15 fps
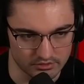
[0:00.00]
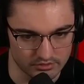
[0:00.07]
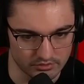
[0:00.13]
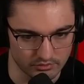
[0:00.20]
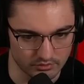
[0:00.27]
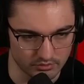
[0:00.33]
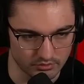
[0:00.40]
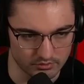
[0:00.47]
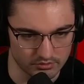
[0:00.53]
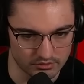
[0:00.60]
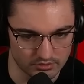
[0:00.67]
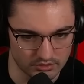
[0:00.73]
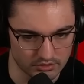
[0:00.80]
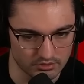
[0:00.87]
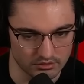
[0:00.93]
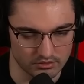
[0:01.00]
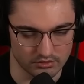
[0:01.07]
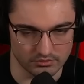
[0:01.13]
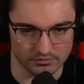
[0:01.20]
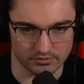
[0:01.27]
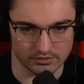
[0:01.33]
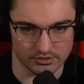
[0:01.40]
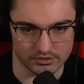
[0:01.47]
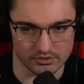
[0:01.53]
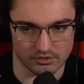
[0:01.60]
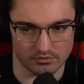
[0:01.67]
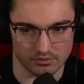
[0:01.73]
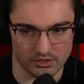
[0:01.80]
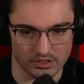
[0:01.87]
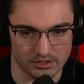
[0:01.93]
2, hopefully. So
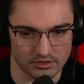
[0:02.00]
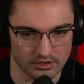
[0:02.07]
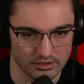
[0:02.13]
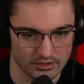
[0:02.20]
if we get,